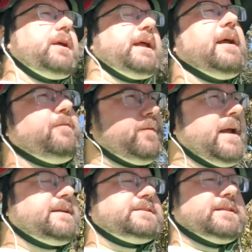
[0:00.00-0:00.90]
And
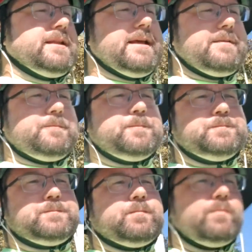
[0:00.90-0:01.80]
recently,
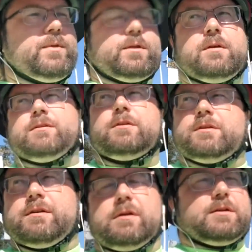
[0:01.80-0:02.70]

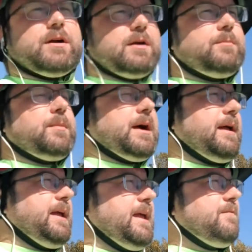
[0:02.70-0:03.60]

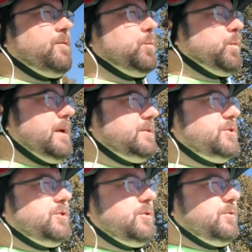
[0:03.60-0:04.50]
I even went
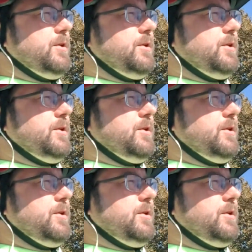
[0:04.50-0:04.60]
to